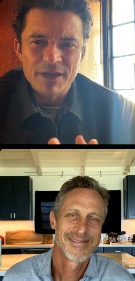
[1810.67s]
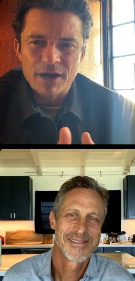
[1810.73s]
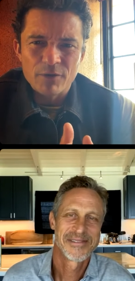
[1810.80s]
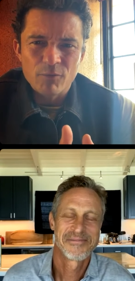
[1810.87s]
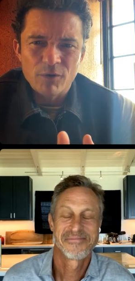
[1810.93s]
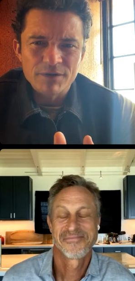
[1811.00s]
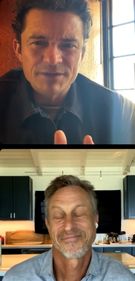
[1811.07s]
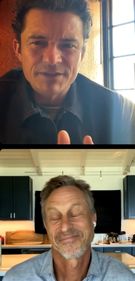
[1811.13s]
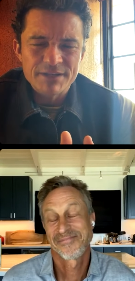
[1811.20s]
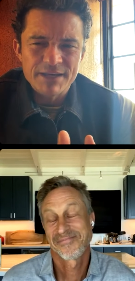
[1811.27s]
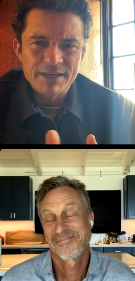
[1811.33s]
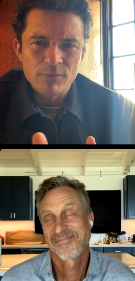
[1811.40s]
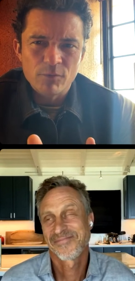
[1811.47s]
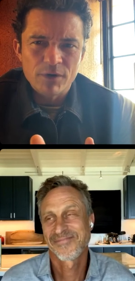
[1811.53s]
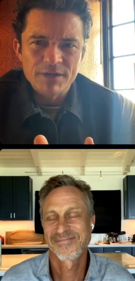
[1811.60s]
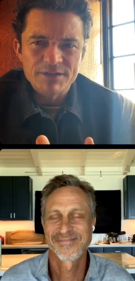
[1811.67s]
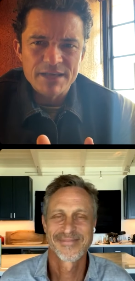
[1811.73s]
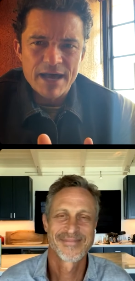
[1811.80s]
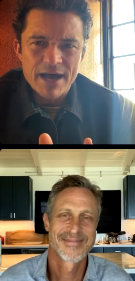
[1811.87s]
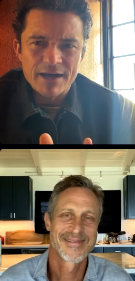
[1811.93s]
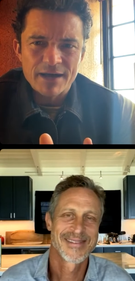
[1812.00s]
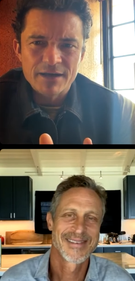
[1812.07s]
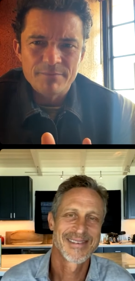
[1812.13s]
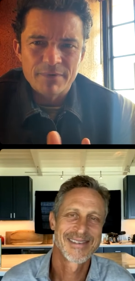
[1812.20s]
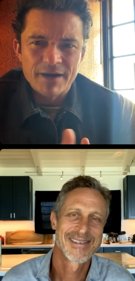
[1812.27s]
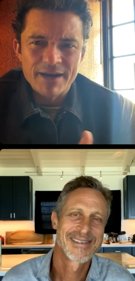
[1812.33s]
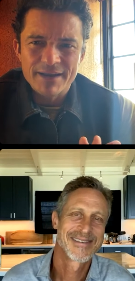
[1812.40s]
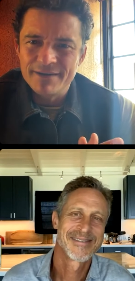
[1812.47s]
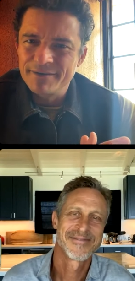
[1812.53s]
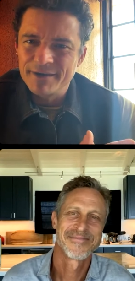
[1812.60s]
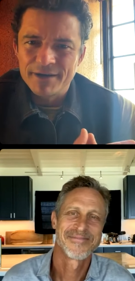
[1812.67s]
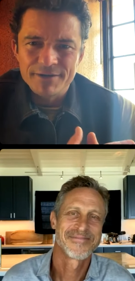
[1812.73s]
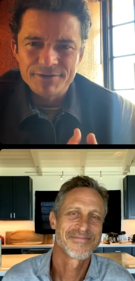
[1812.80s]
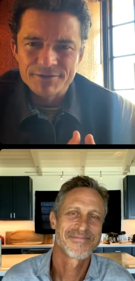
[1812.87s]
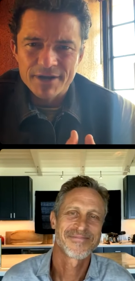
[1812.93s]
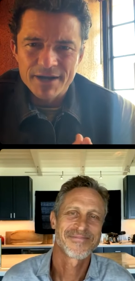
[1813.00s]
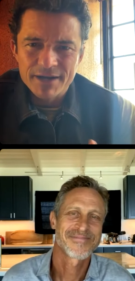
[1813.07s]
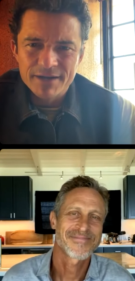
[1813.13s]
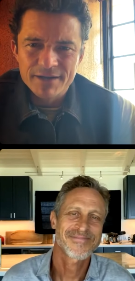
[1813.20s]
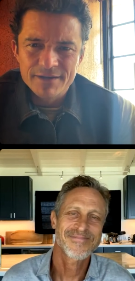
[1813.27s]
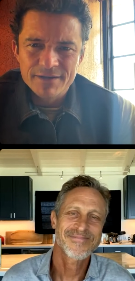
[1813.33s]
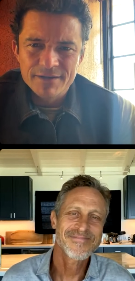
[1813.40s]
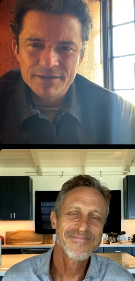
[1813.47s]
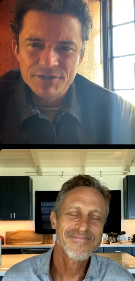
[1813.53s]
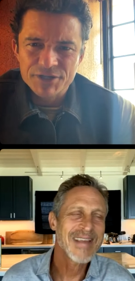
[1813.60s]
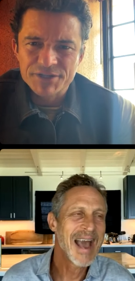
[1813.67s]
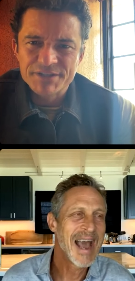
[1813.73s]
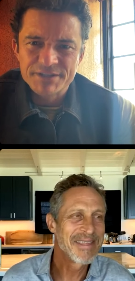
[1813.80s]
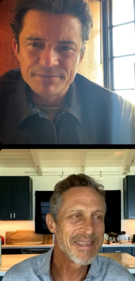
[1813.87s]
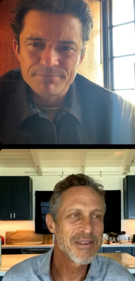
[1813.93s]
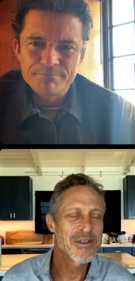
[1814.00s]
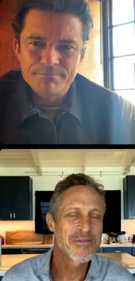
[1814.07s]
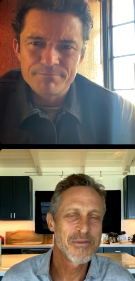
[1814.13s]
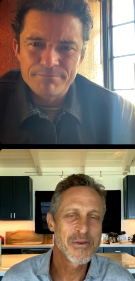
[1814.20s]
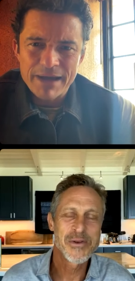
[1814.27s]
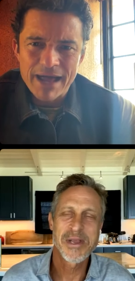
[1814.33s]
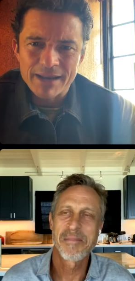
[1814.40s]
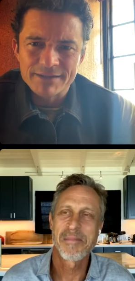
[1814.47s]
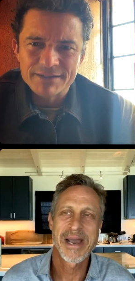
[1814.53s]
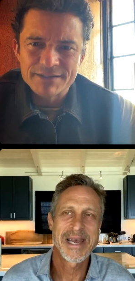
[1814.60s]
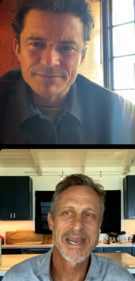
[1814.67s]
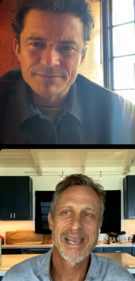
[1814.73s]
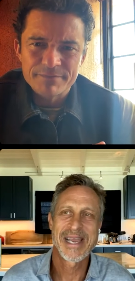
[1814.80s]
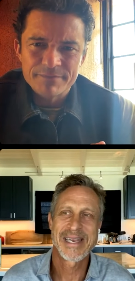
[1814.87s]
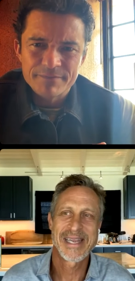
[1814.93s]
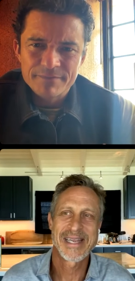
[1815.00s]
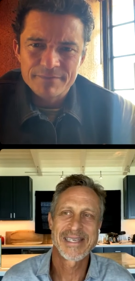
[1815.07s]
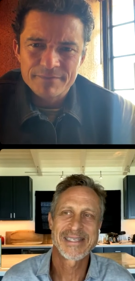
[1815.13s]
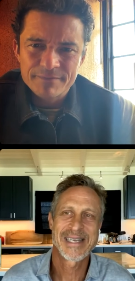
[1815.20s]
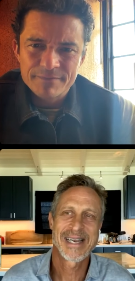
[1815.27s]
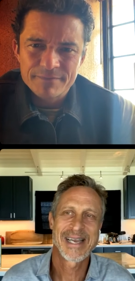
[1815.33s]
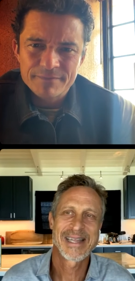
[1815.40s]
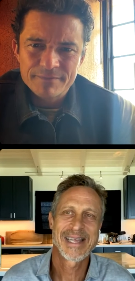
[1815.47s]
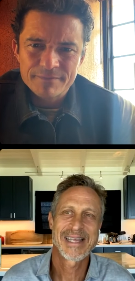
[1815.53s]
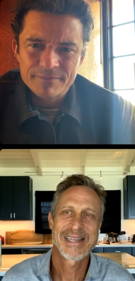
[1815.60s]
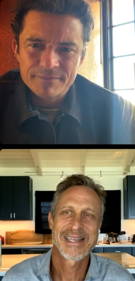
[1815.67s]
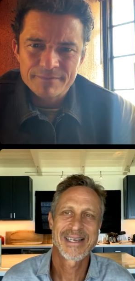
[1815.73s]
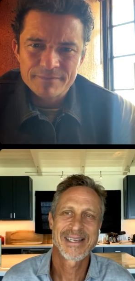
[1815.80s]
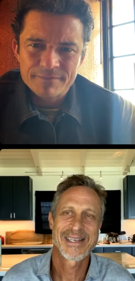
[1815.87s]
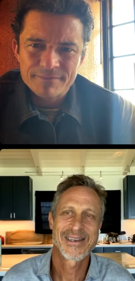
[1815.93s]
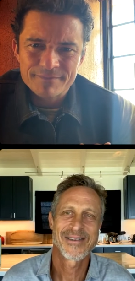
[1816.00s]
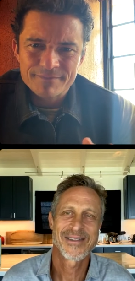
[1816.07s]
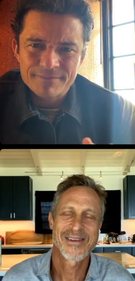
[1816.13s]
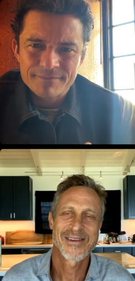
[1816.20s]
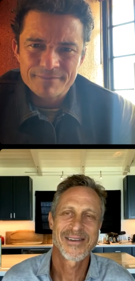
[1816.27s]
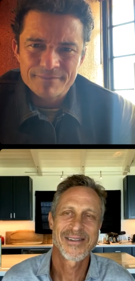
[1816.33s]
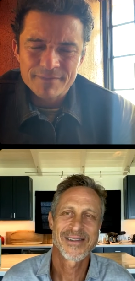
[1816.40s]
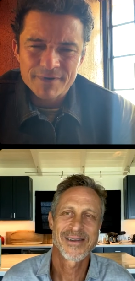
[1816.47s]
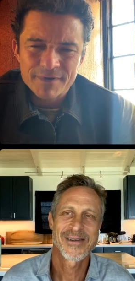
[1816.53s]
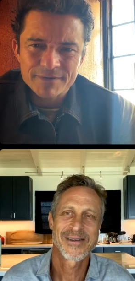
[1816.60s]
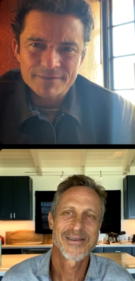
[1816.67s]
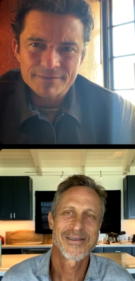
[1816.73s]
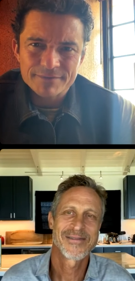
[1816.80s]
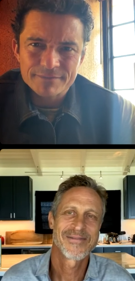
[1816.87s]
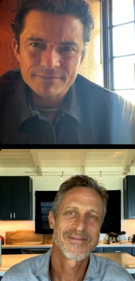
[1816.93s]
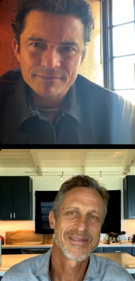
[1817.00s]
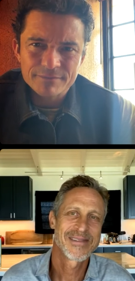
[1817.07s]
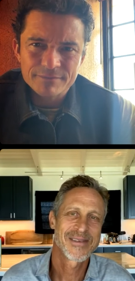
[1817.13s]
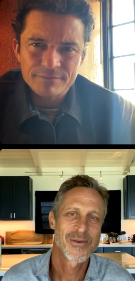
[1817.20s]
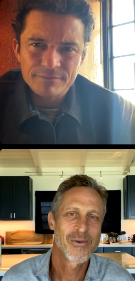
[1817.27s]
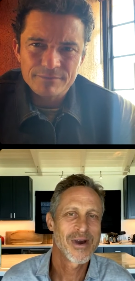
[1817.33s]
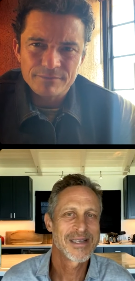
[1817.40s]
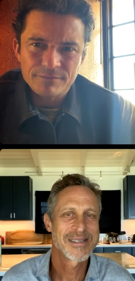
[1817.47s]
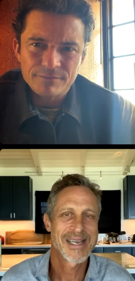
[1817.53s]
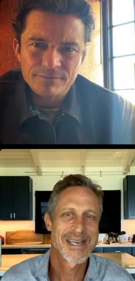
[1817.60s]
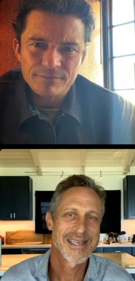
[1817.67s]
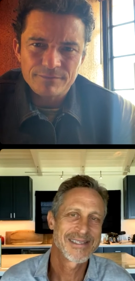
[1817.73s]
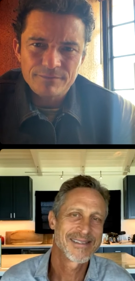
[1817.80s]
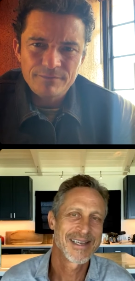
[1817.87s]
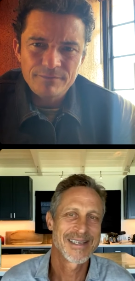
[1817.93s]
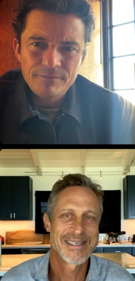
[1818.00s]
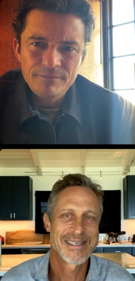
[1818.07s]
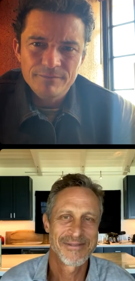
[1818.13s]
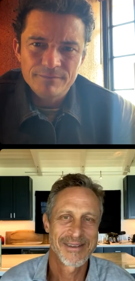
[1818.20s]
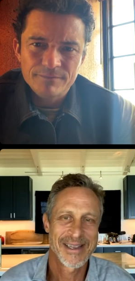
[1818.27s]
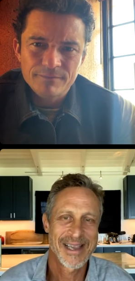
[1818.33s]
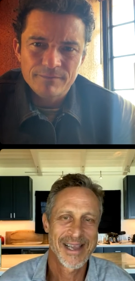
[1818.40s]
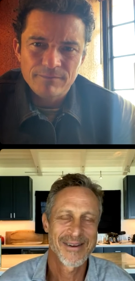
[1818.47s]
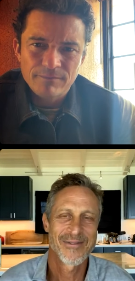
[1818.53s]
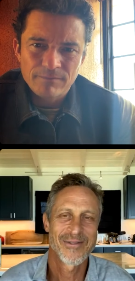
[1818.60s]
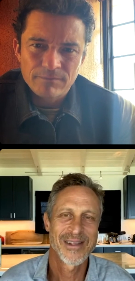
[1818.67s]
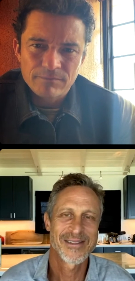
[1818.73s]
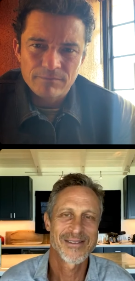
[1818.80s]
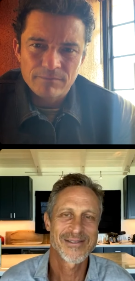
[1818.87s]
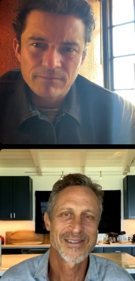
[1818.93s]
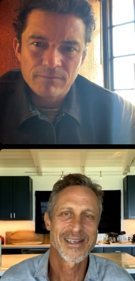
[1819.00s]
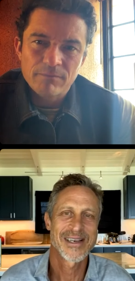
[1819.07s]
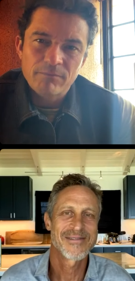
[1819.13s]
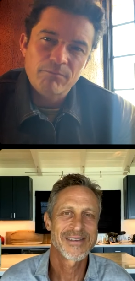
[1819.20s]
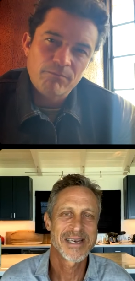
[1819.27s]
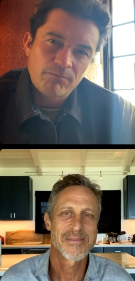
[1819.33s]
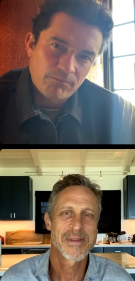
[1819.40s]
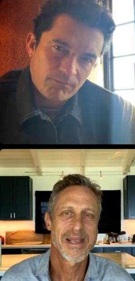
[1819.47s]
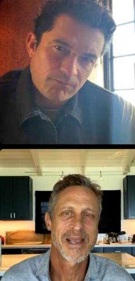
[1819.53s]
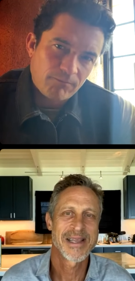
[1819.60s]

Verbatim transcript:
Speaker 1: you know what's what is that combined who knows right
Speaker 2: just I think there's happens. food combining ideas, and I think that you know they're they're quasi scientific. I don't think there's a lot of data